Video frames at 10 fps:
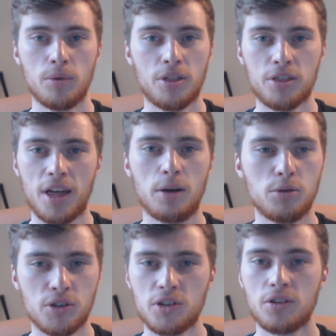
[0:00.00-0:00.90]

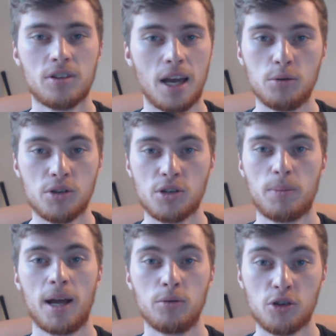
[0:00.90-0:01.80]
thousands and thousands
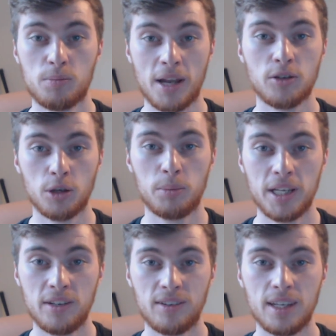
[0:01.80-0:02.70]
of pounds spent on a
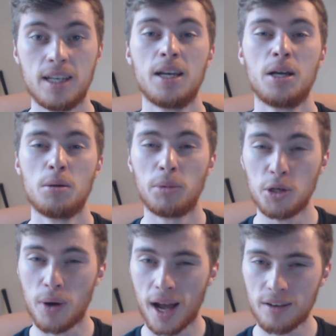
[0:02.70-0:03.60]
PC, but
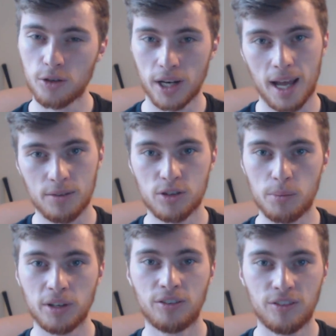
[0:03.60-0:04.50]
you have got to have
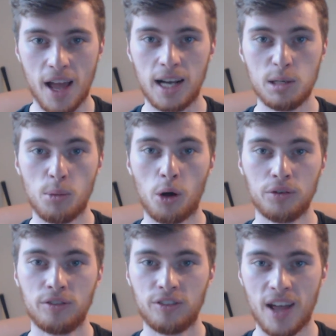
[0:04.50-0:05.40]
something fairly
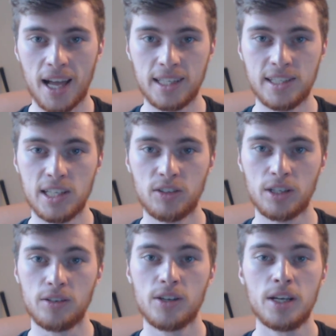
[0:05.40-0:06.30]
modern, fairly
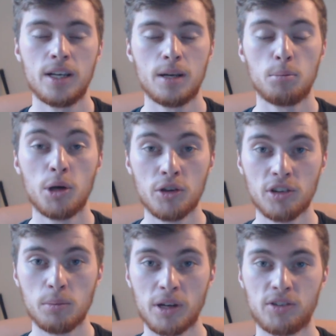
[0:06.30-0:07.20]
decent.
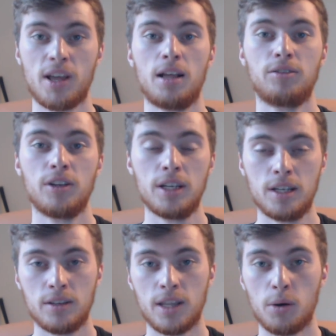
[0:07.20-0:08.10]
Personally myself,
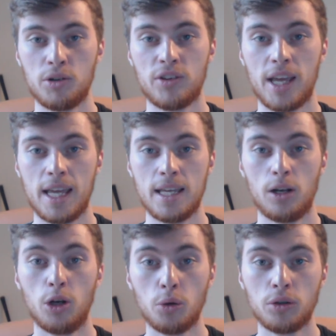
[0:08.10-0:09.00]
there was a
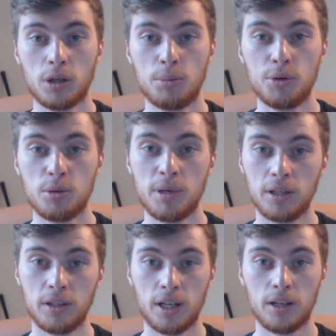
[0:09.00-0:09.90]
local computer
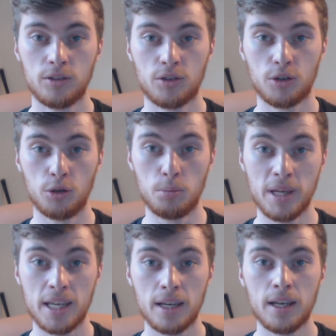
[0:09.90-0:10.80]
builder to
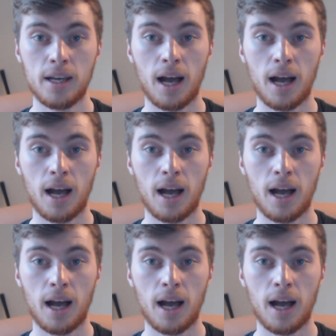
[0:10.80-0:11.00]
me.